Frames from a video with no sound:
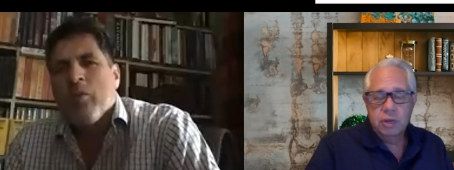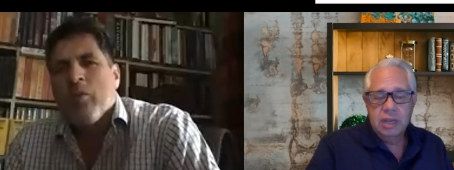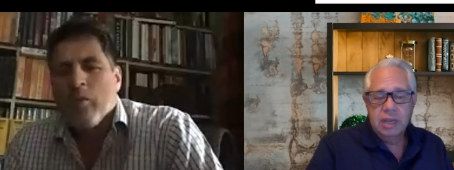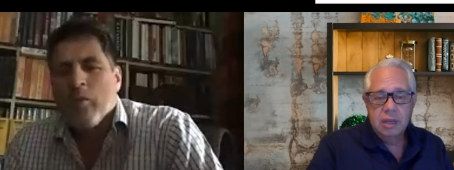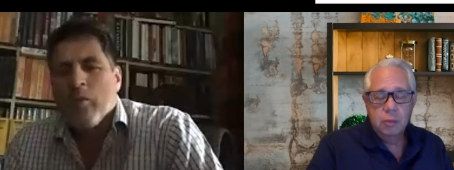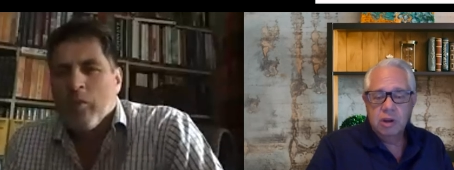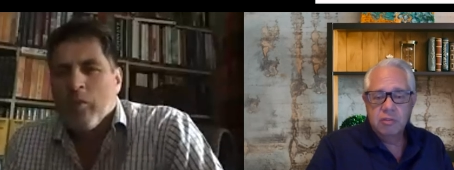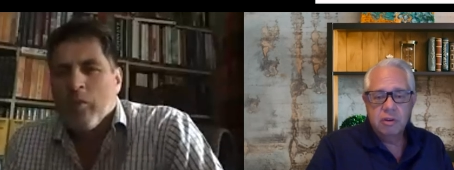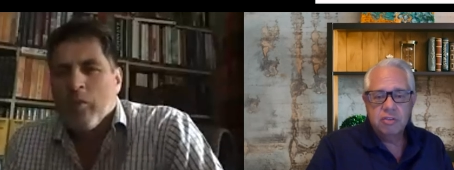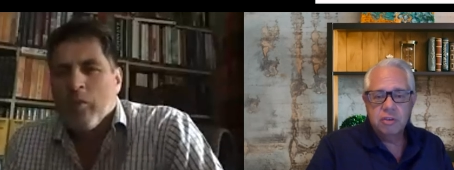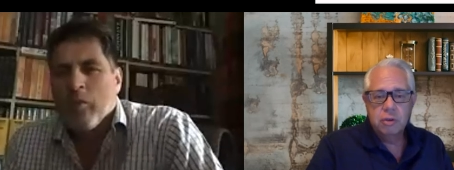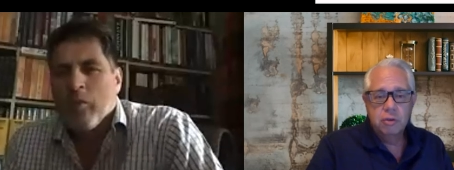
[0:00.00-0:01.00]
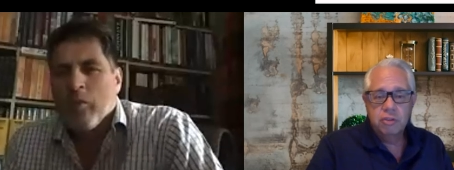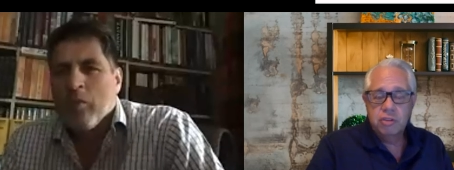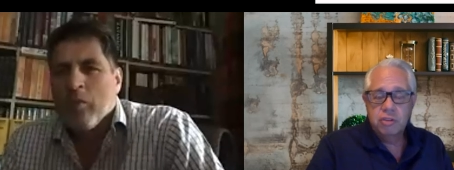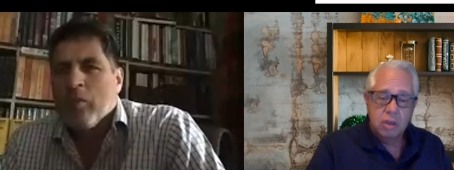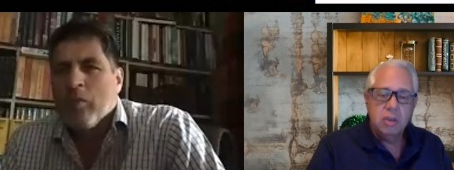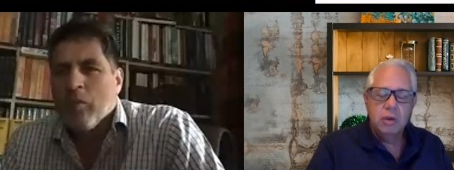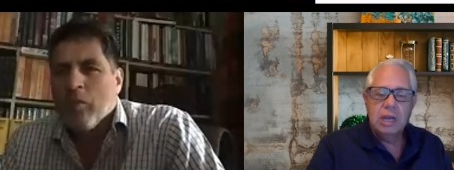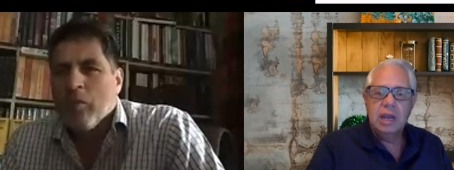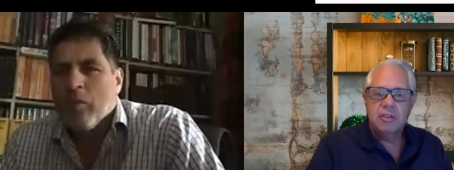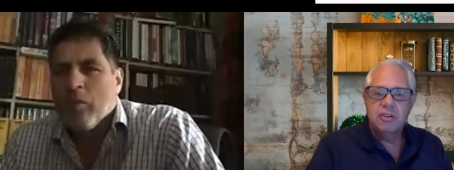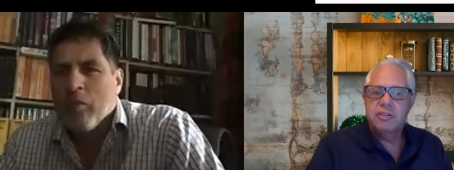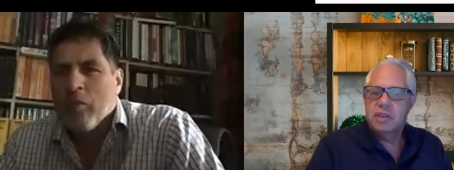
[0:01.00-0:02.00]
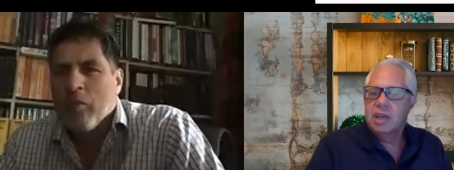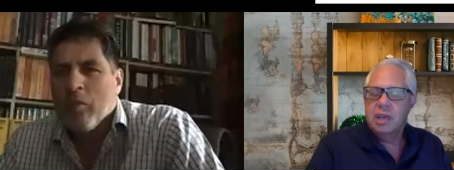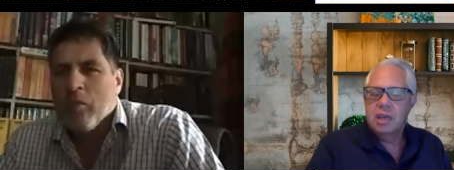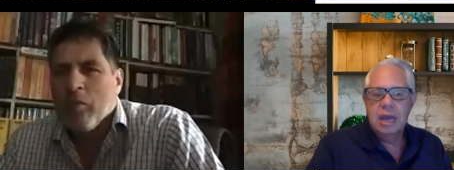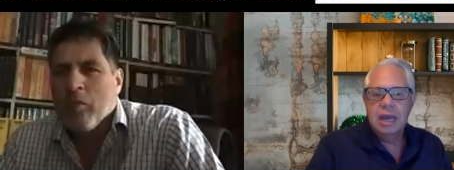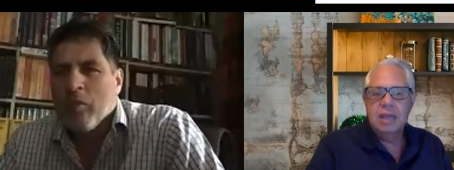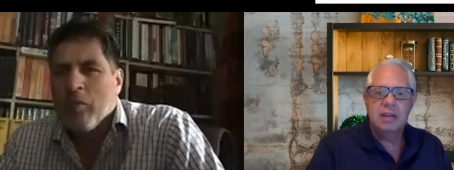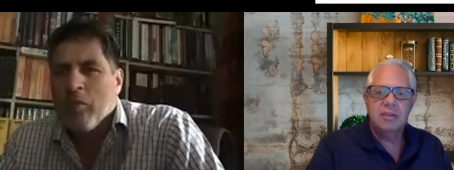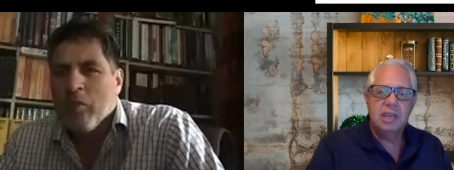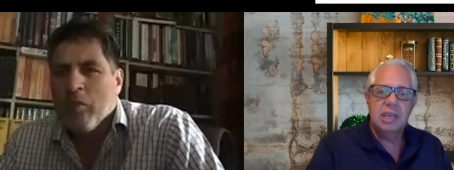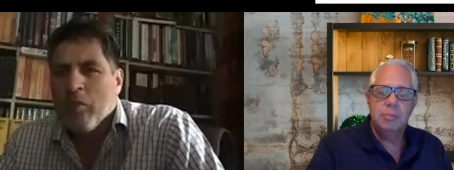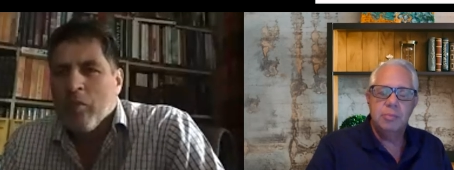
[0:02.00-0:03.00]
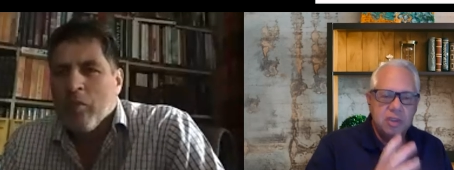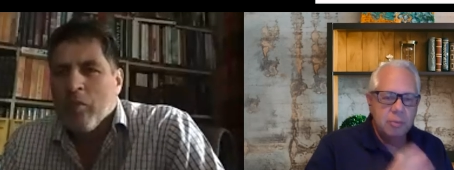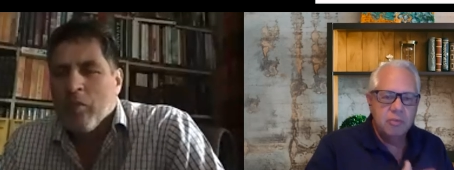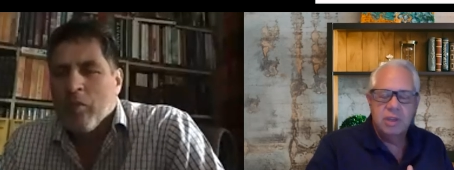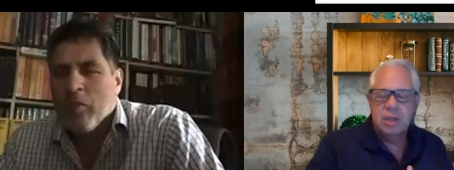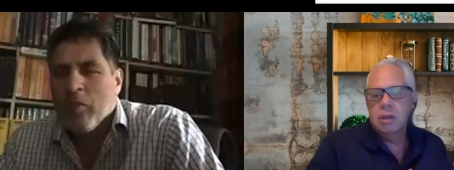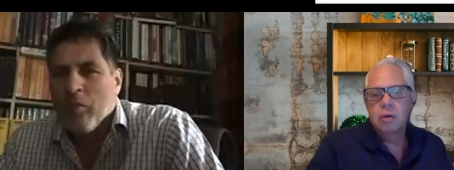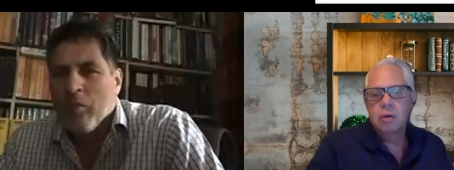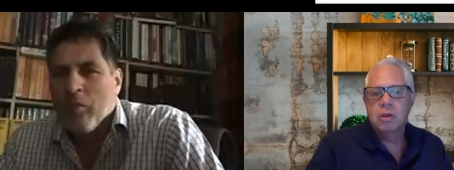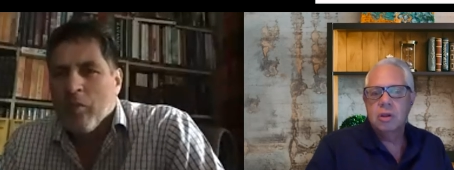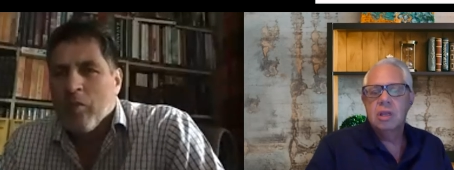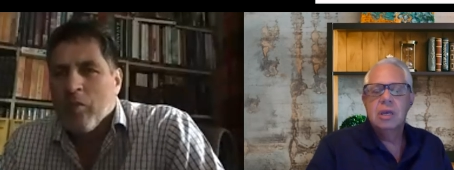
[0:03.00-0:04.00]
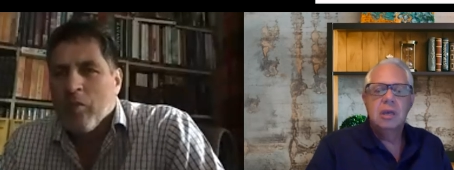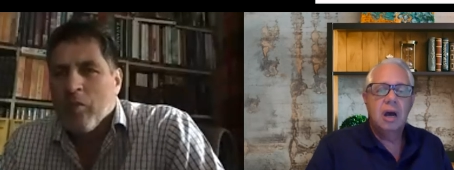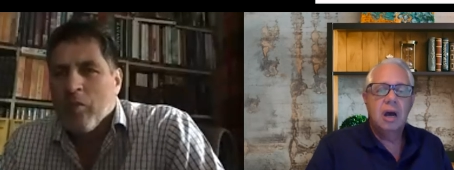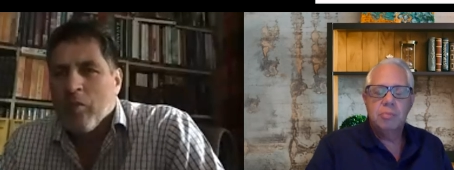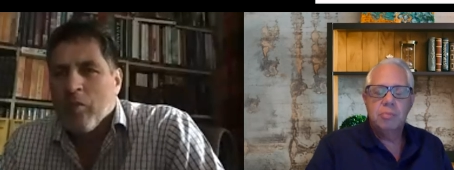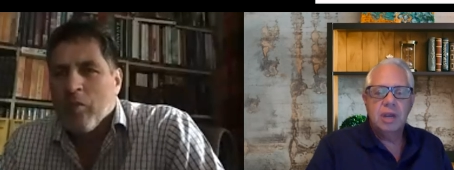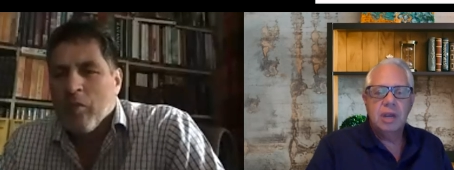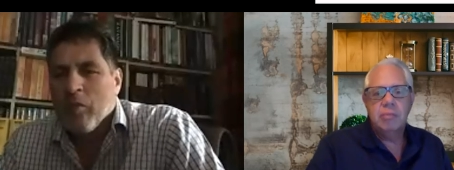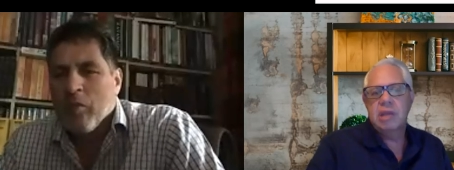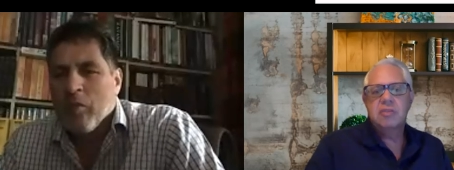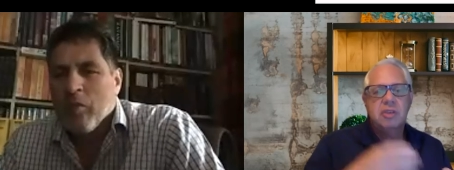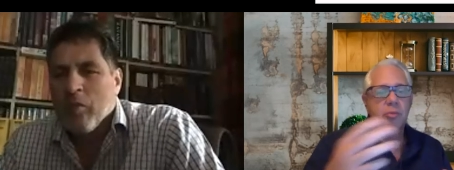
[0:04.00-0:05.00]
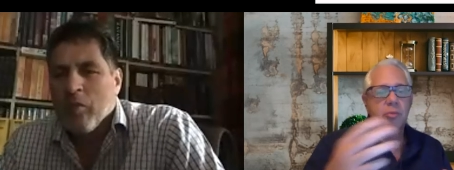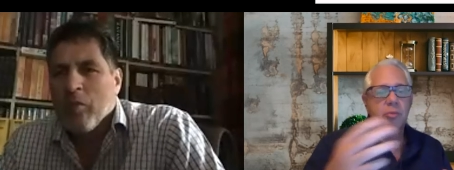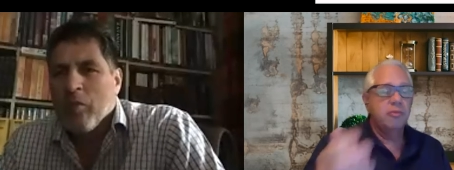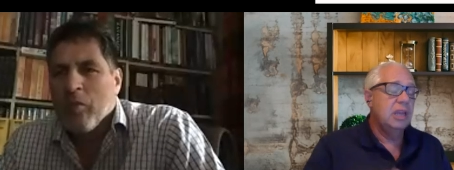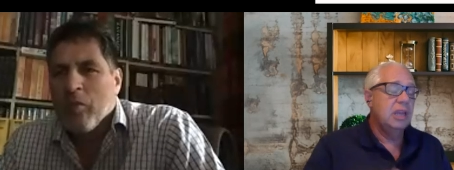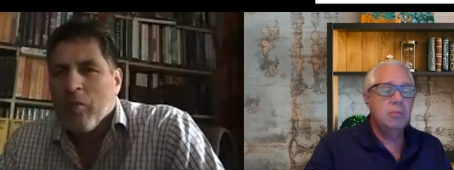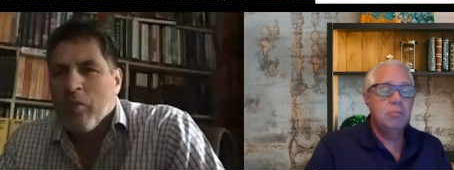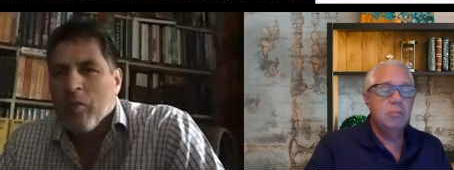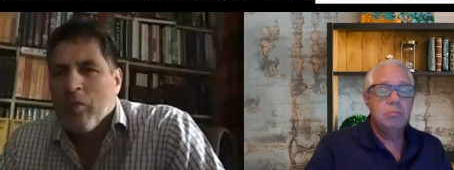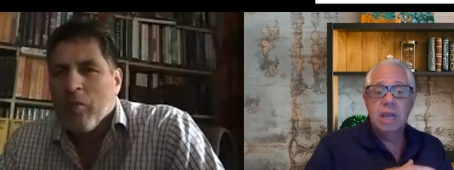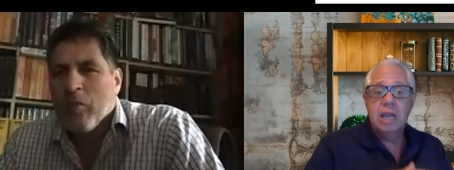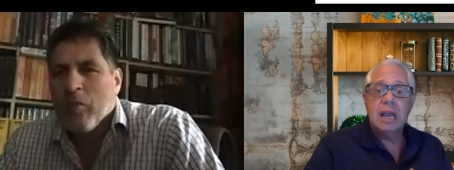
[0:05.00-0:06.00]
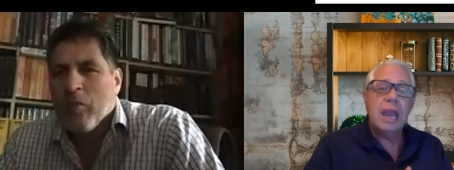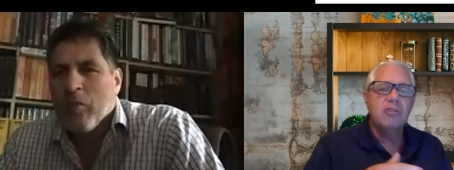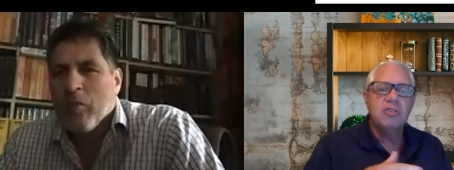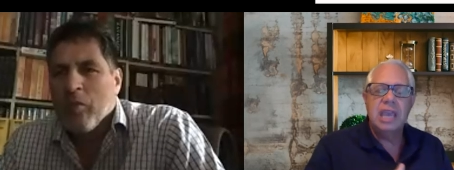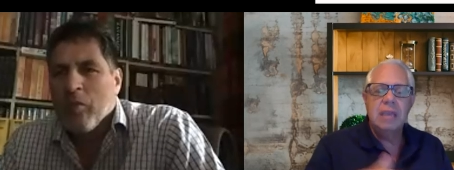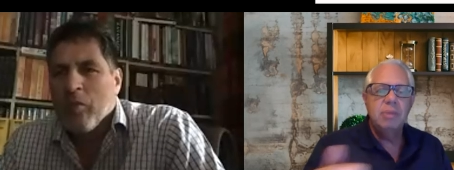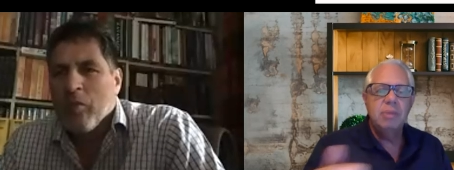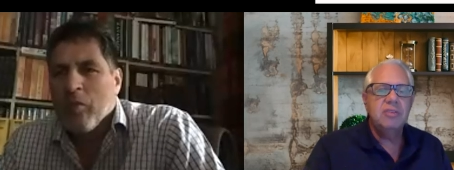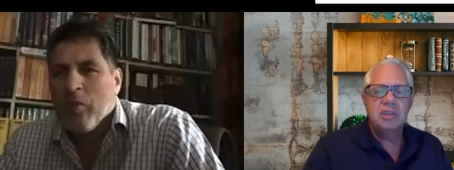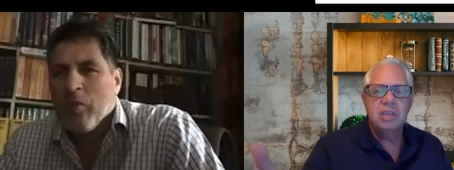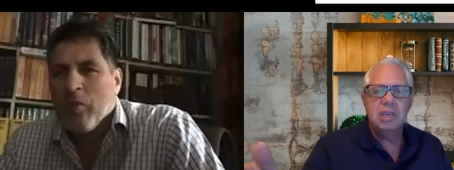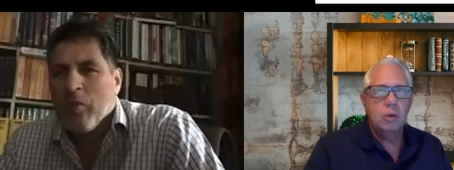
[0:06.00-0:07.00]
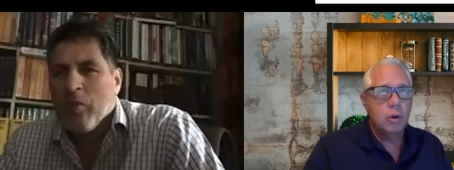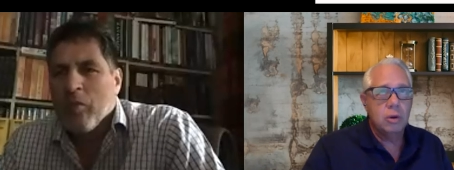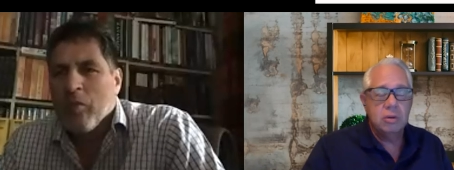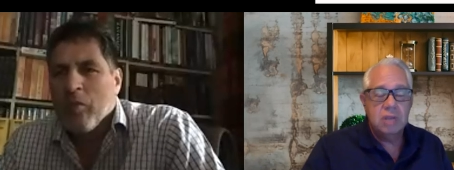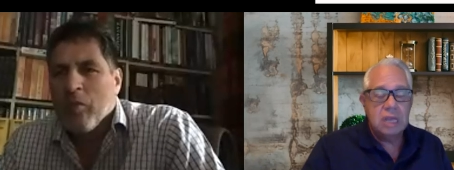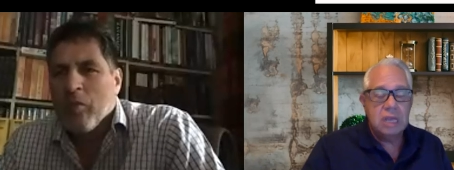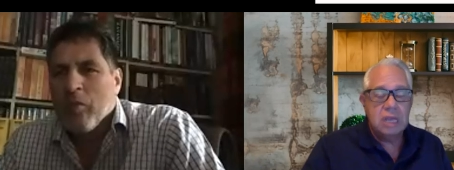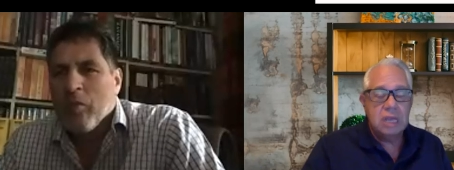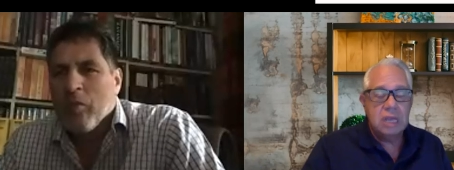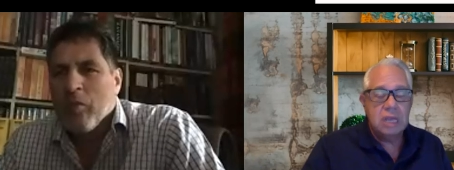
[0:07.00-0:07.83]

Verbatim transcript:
Speaker 1: data in one of our solutions, you can actually say, I'd like to keep some of it local on-prem and some of it in public clouds A, B, C, or D.